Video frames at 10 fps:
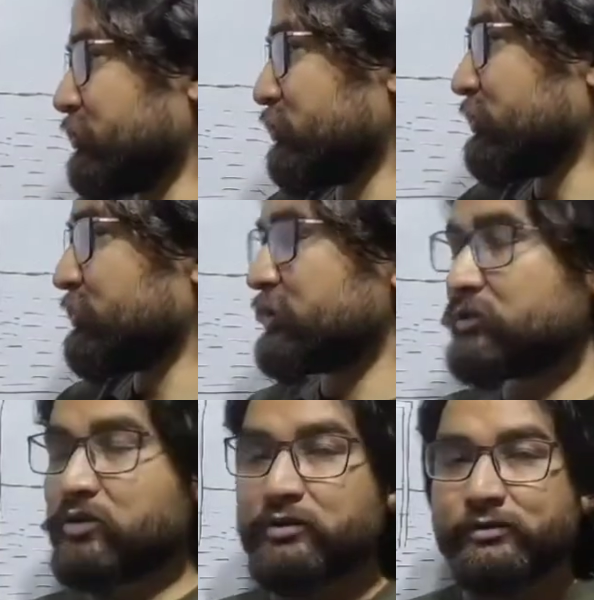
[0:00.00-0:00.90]
So this
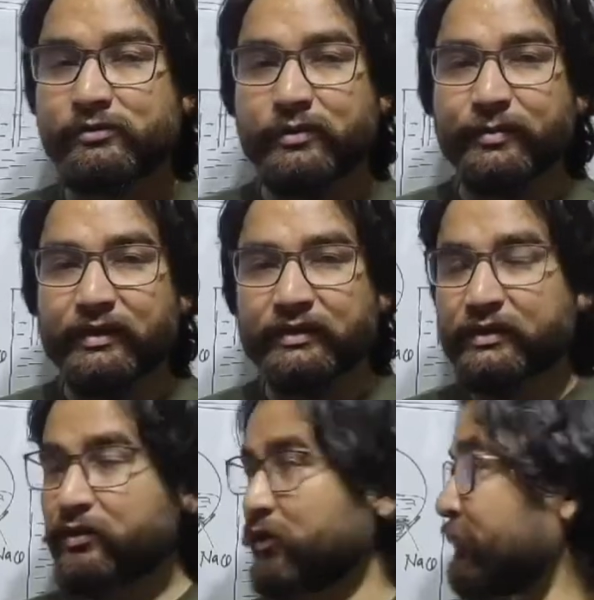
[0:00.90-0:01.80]
is also a
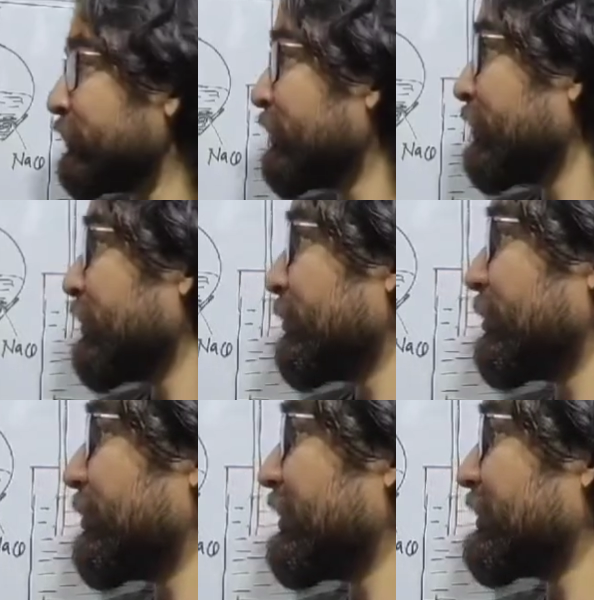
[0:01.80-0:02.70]
method of
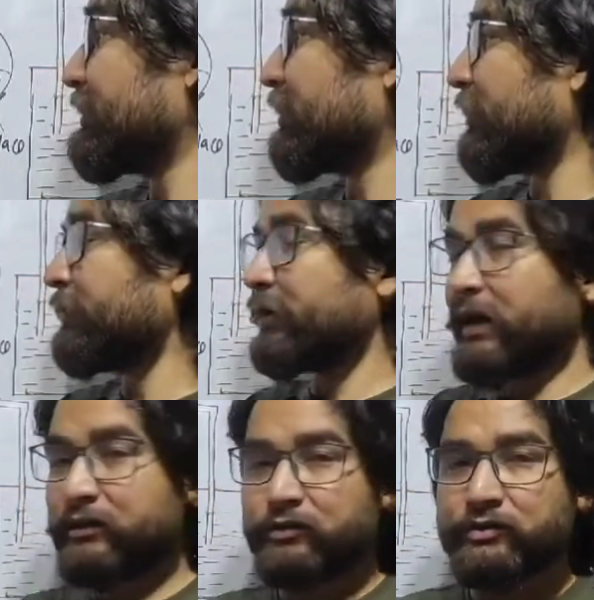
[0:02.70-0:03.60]
preparation of
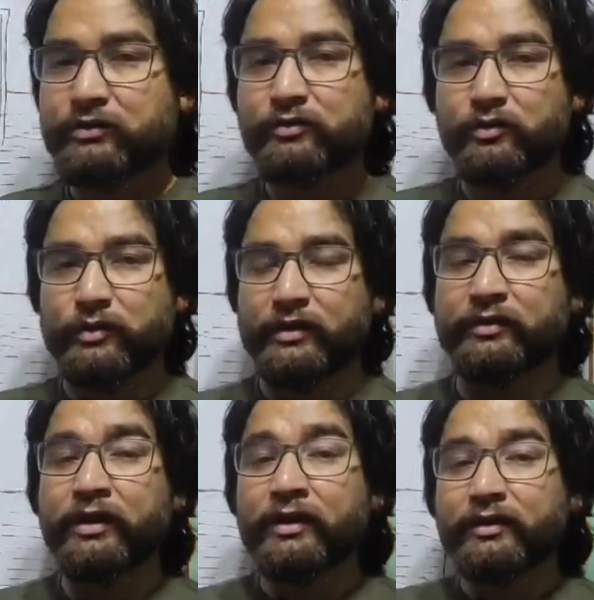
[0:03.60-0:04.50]
hydrogen chloride.
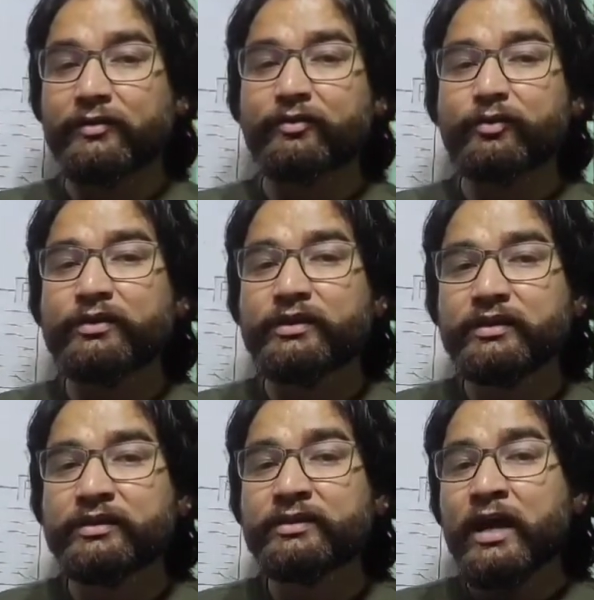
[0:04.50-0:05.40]
Now the question
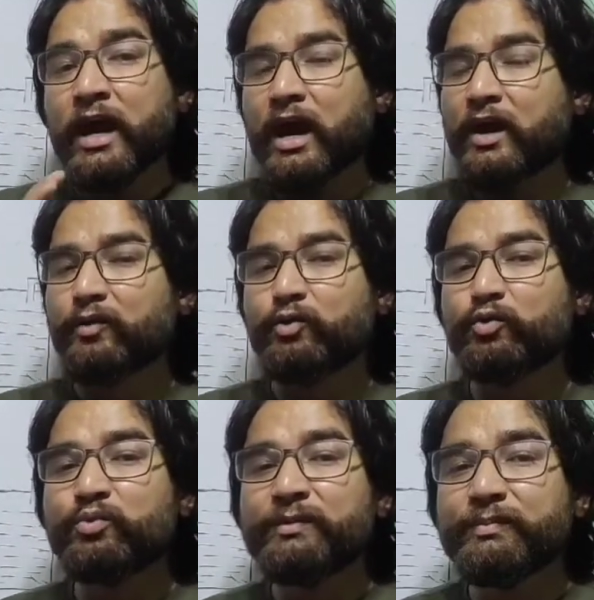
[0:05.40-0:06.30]
is, how do
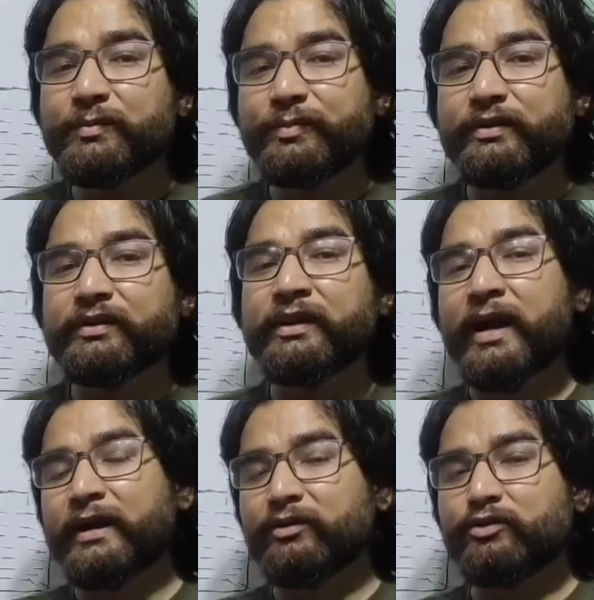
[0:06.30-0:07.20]
we prepare
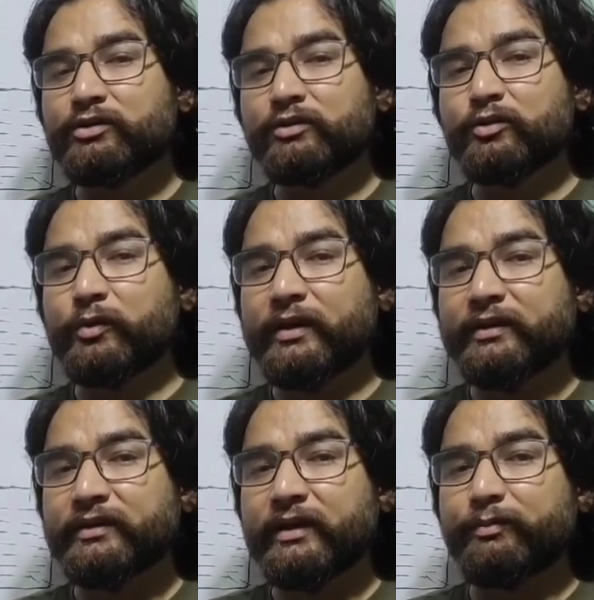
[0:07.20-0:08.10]
hydrogen chloride
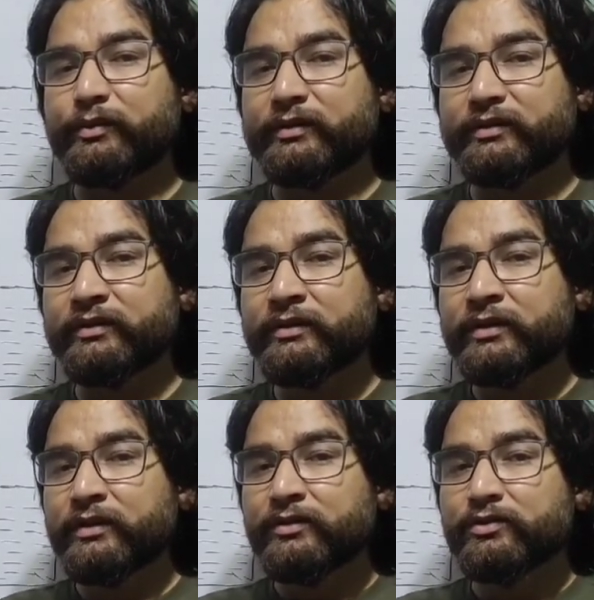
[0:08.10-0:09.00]
in laboratory?
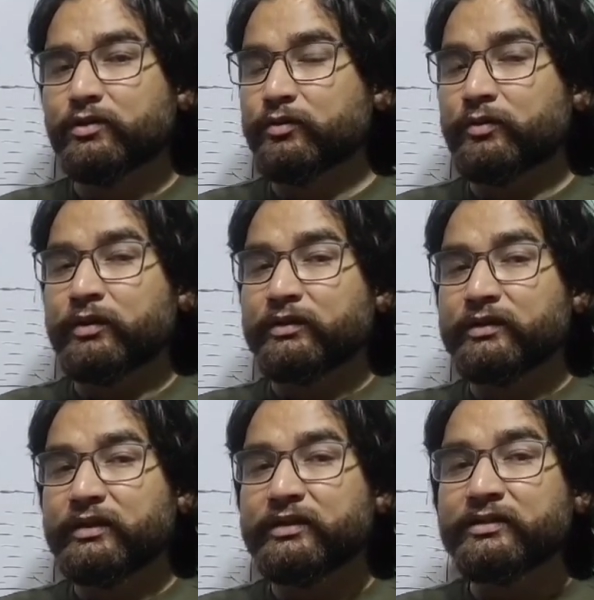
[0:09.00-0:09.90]
So
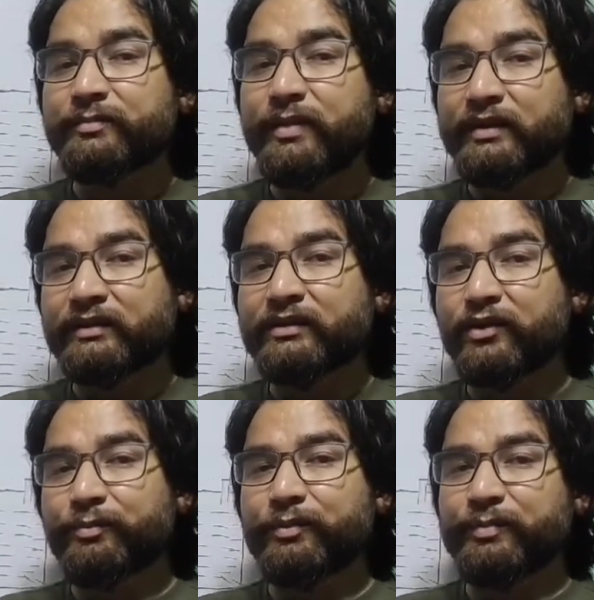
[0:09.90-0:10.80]
there is a method
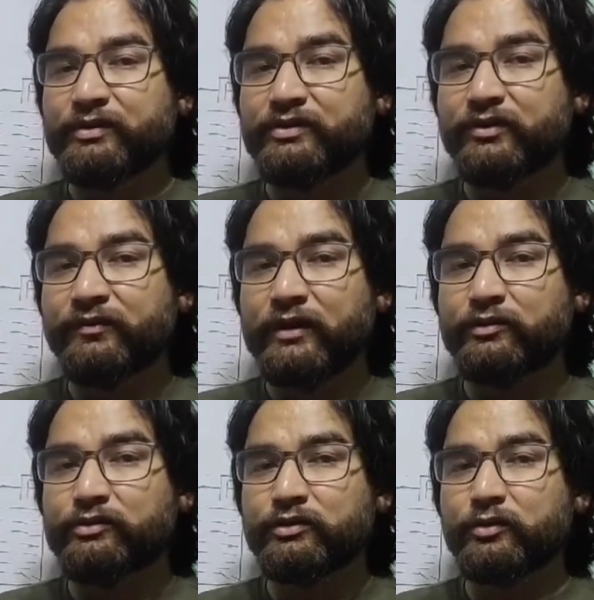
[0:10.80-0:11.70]
of preparation of
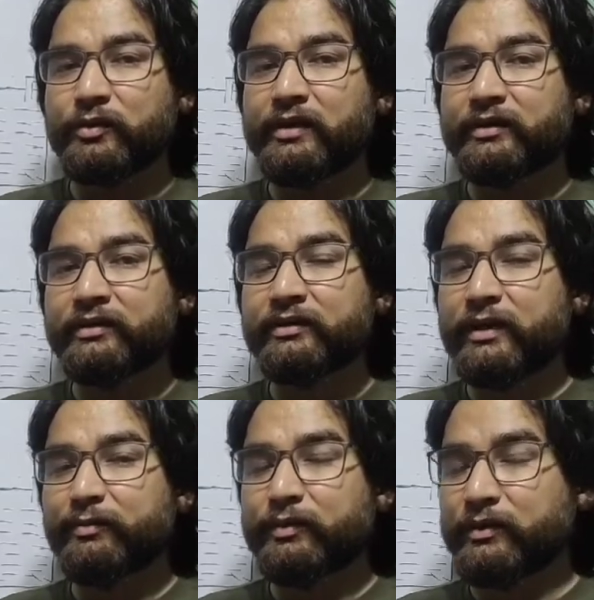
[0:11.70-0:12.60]
hydrogen chloride in
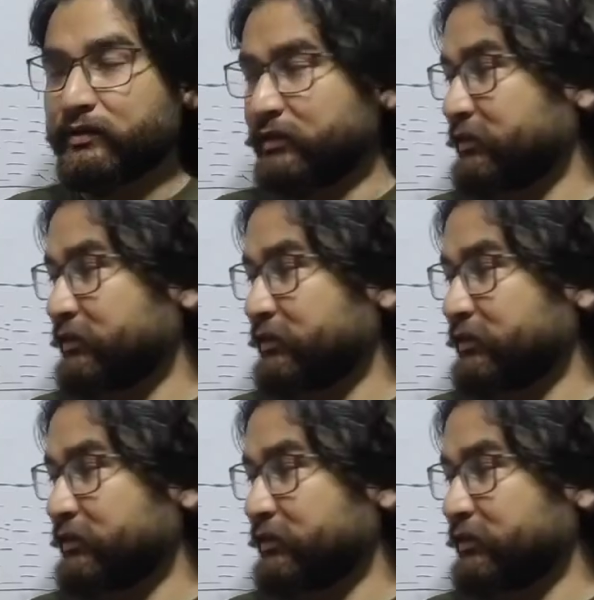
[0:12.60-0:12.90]
laboratory.